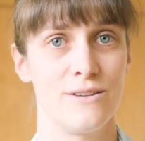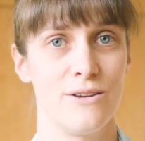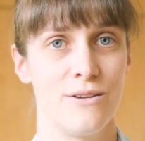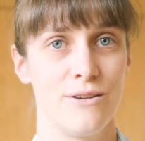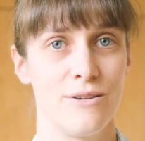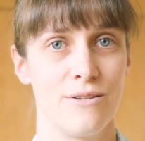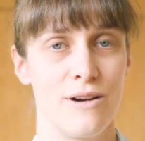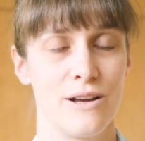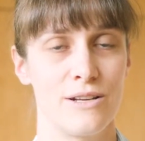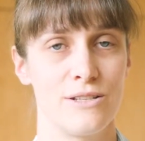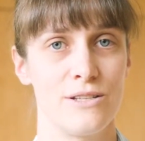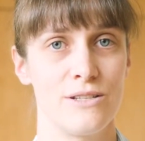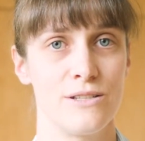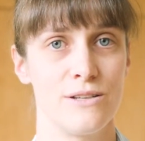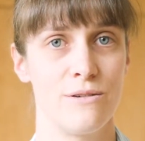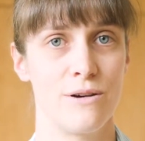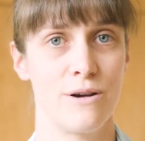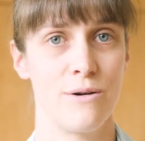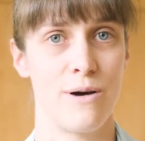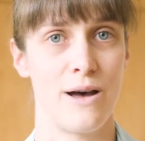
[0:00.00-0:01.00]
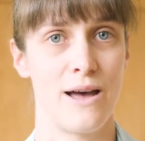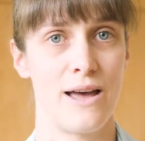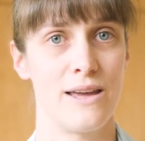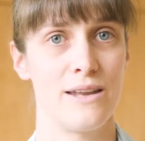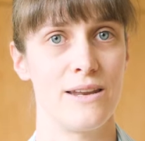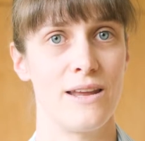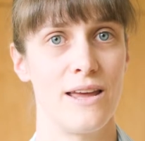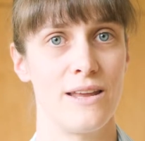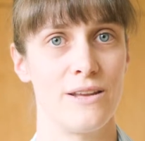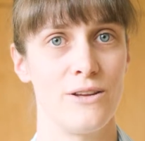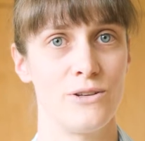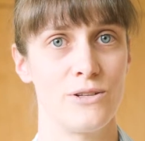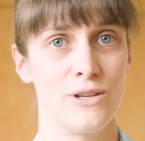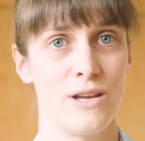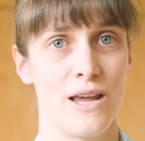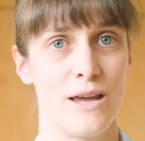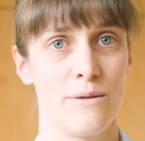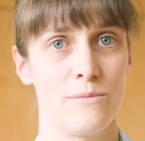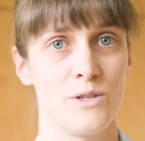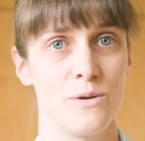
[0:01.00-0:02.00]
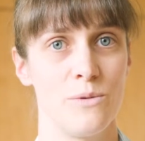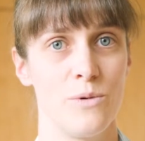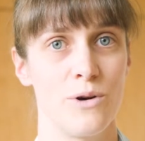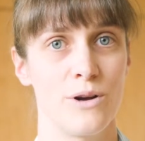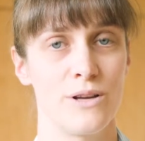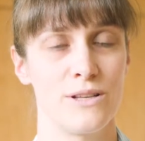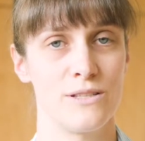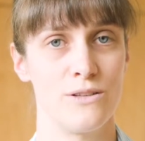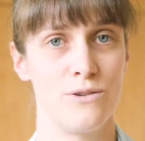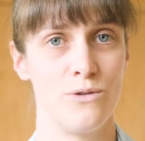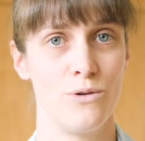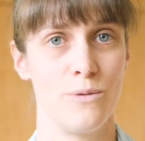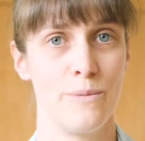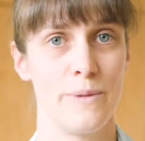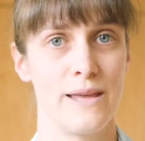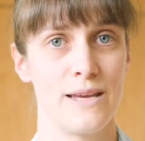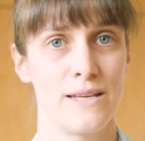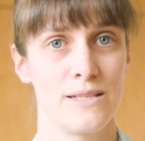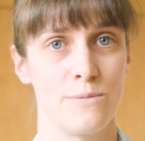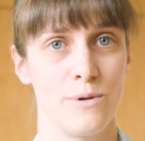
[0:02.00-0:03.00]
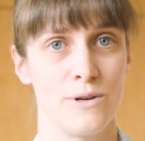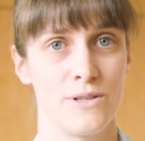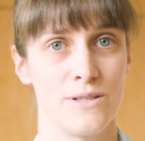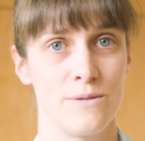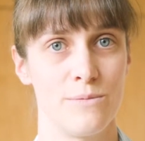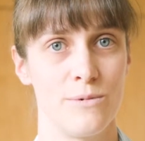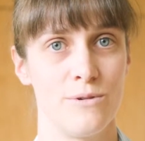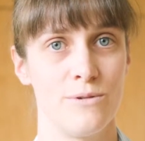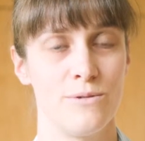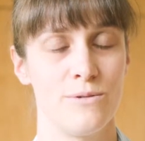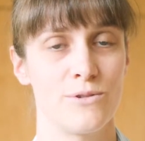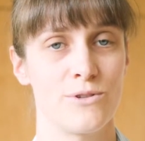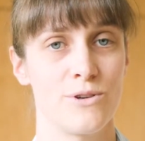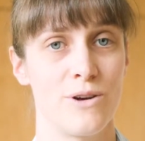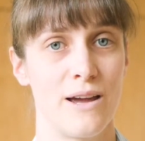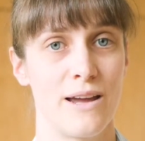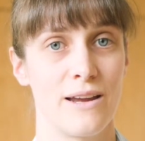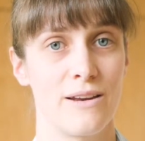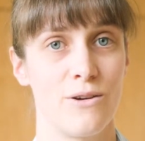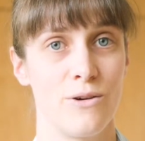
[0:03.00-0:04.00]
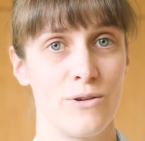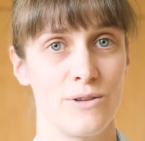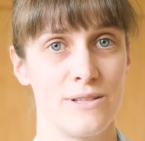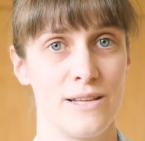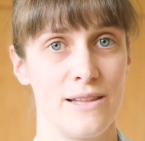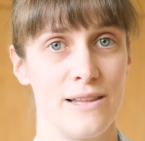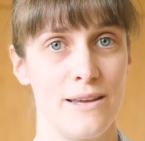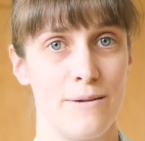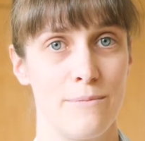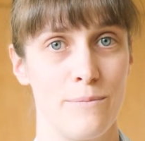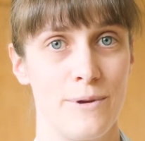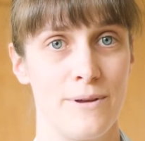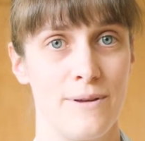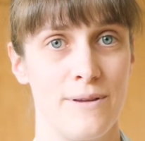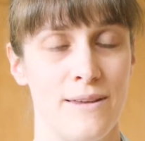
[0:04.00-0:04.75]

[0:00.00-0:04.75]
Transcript: no crutches are required and you should aim to walk as normally as possible, trying not to limp.